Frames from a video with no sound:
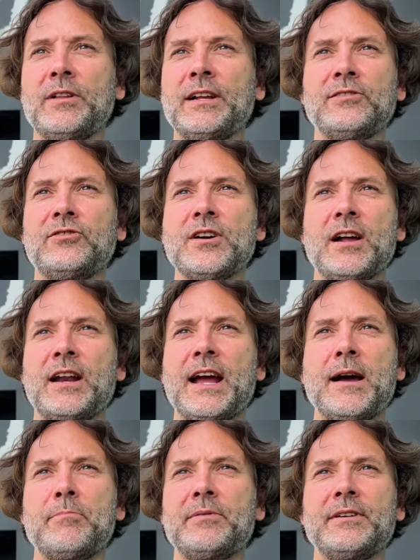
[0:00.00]
that's not
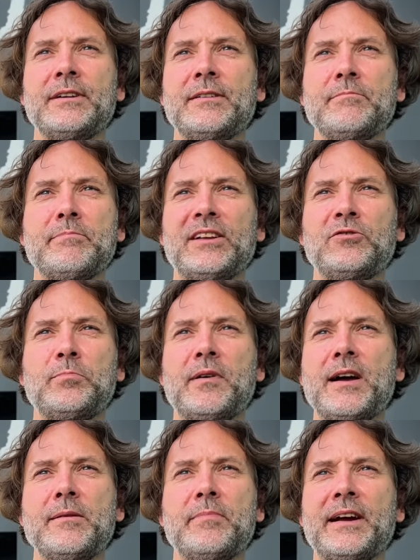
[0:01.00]
happening in Best
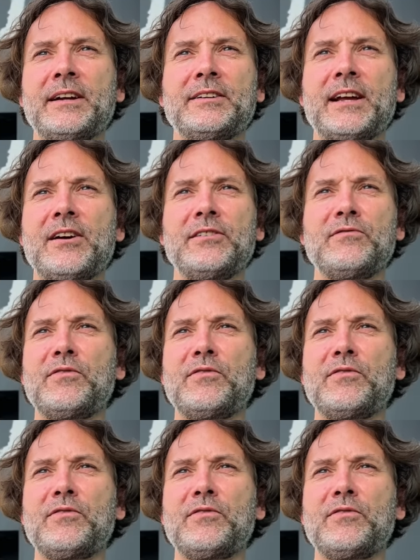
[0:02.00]
Buy back down in